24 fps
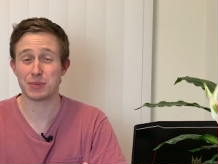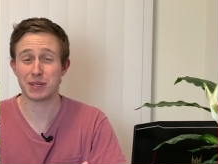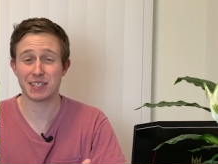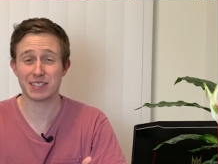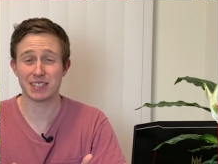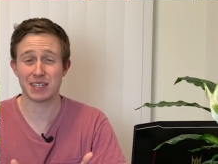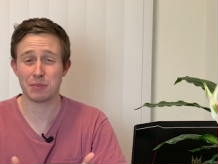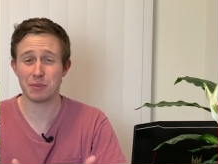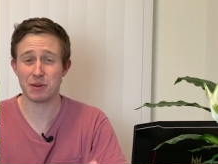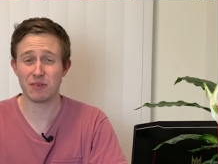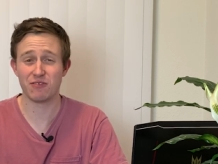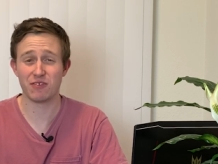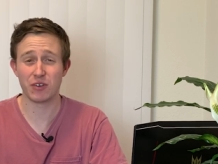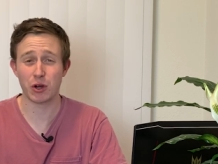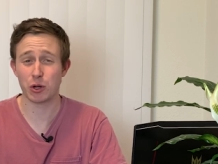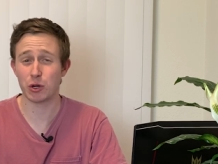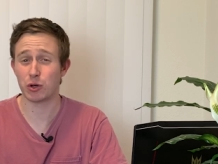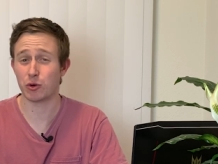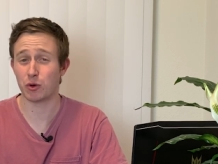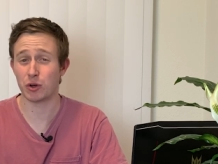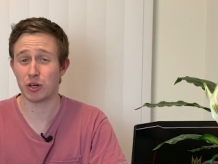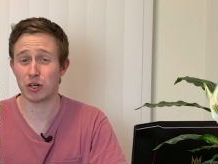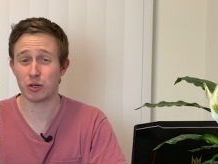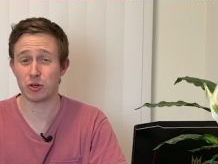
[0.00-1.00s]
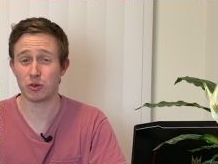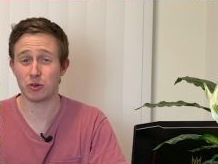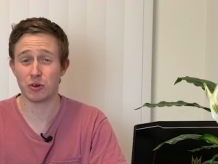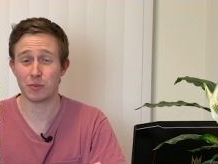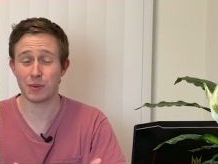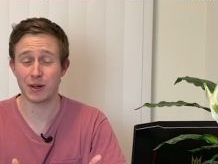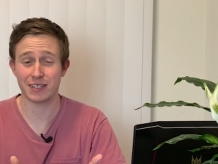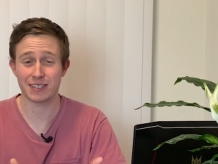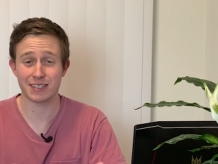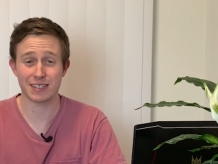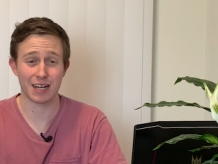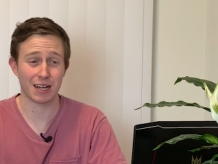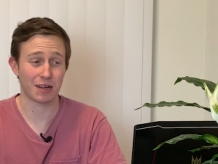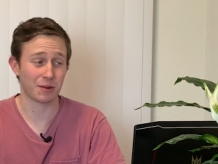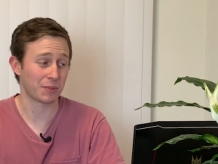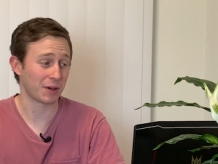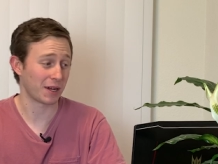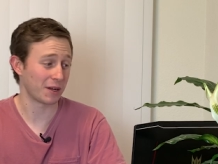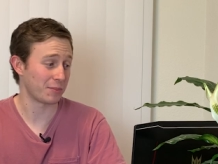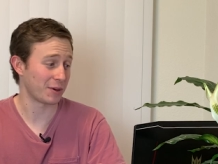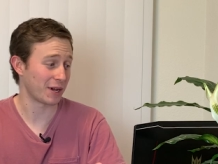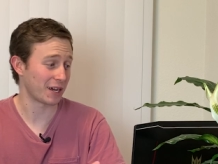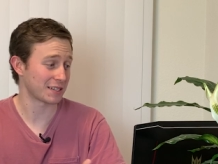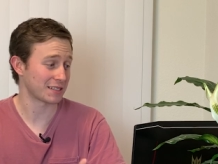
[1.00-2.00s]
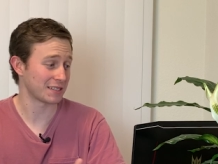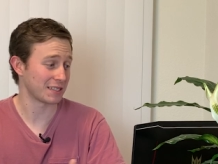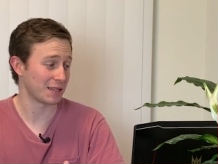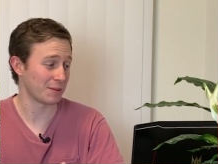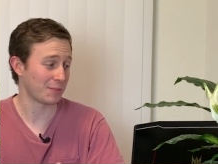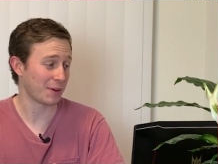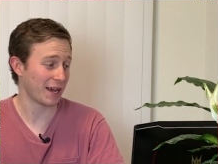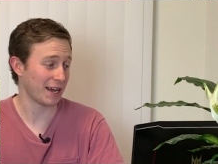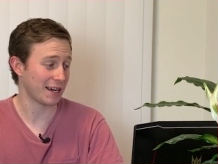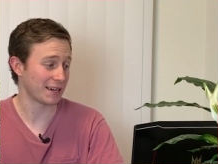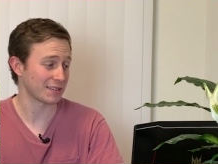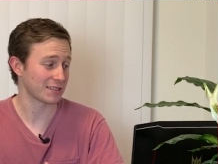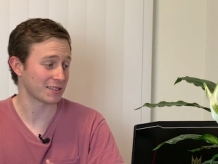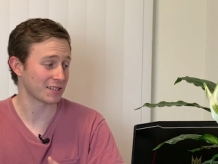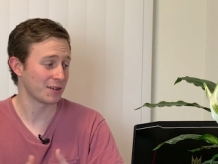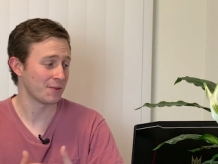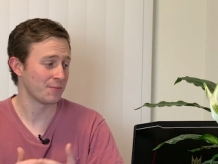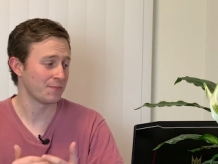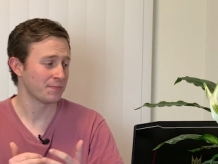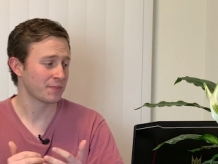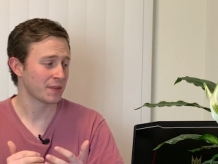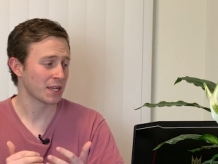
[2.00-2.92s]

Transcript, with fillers: because I've been very critical about stock buybacks in the past.